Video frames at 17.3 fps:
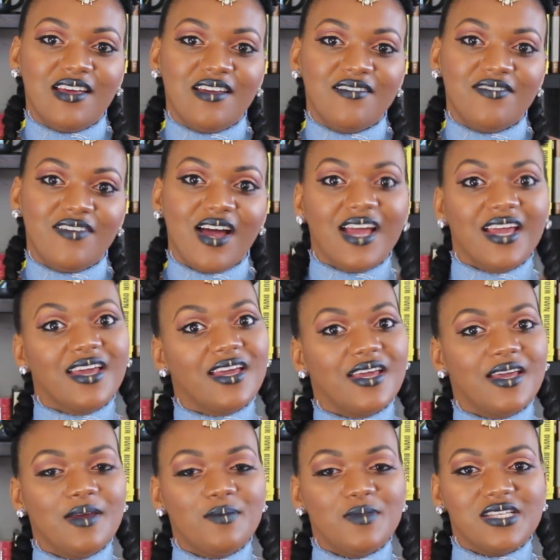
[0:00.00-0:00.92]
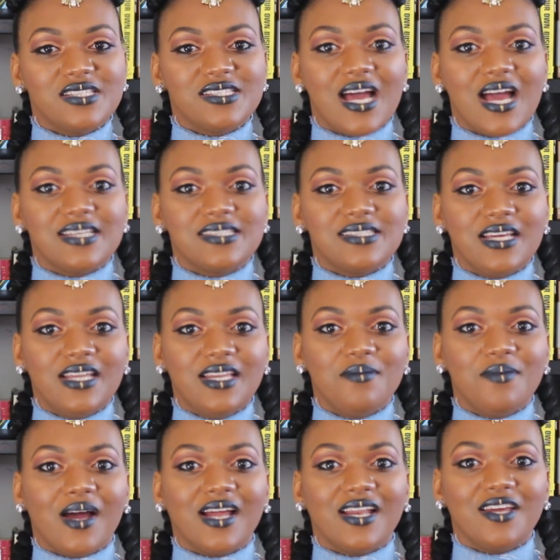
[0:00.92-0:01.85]
If I could hypnotize
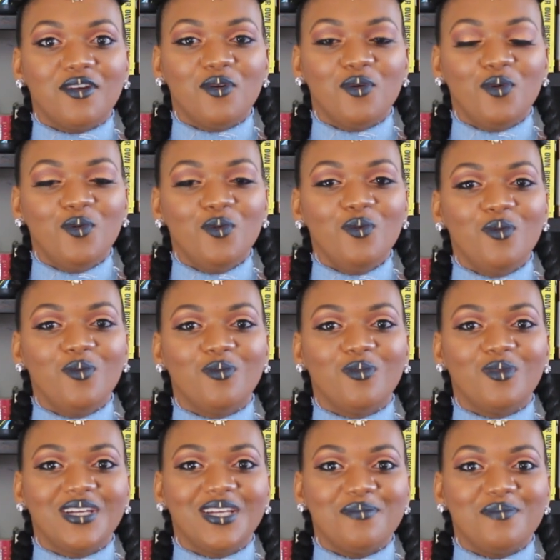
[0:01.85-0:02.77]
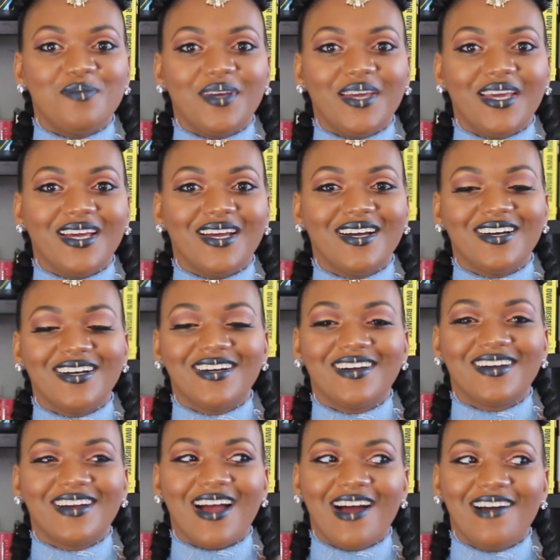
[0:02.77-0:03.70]
anybody, who would it be?
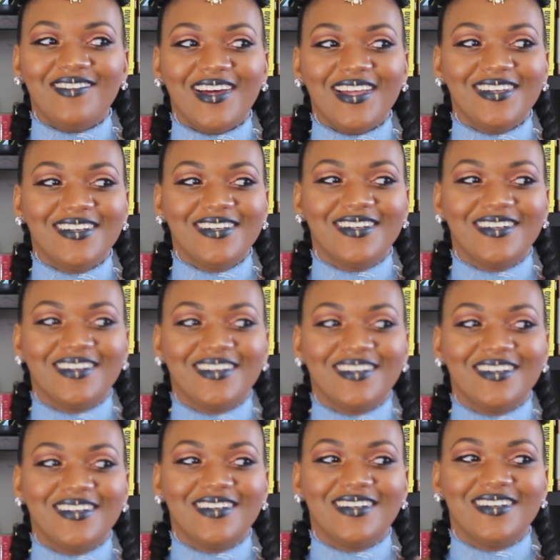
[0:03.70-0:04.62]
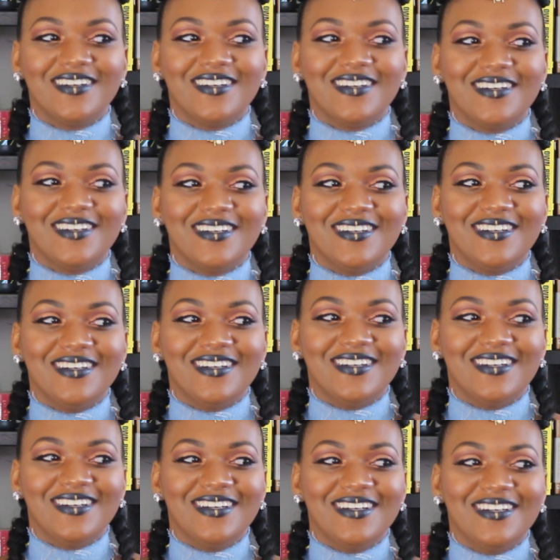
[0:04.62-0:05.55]
Godfather?
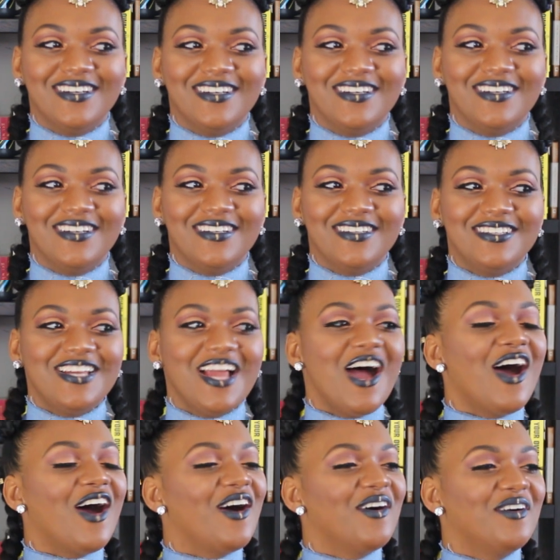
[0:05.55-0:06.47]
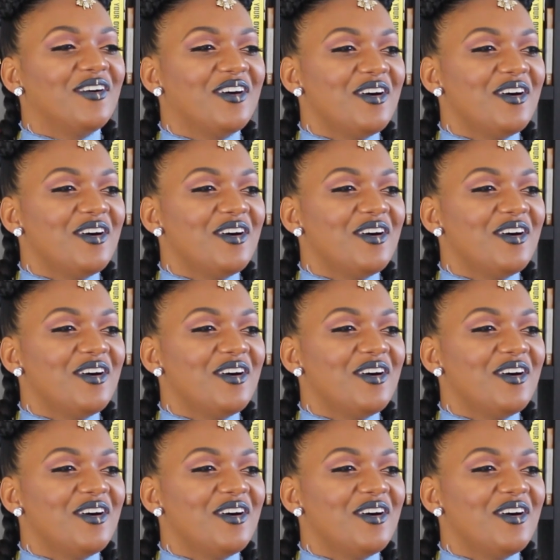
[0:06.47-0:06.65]
no.